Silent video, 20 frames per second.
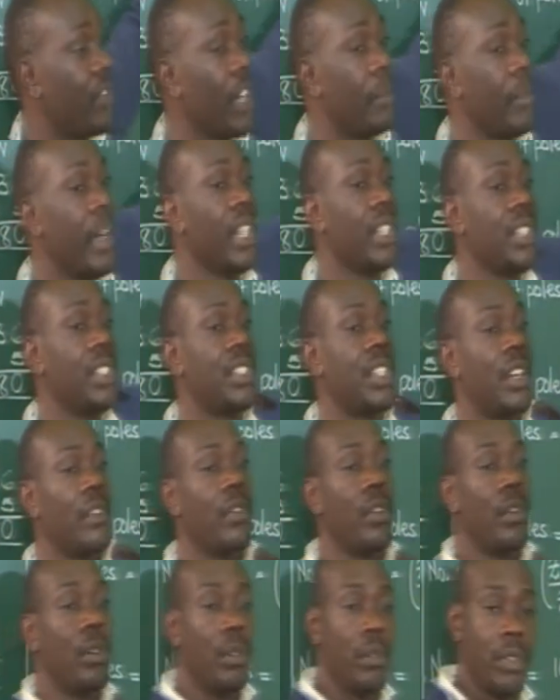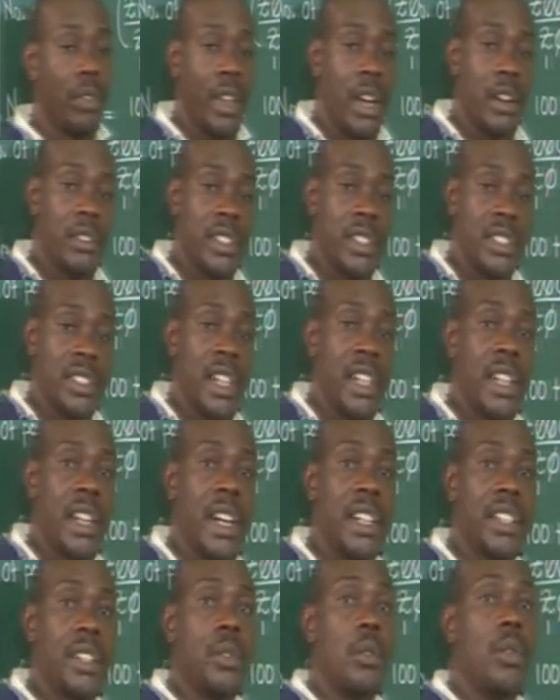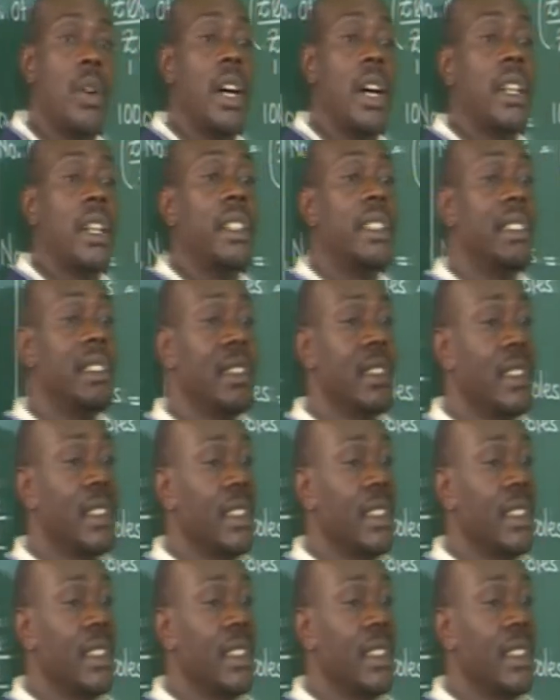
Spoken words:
divided by interval without necessarily adding 1,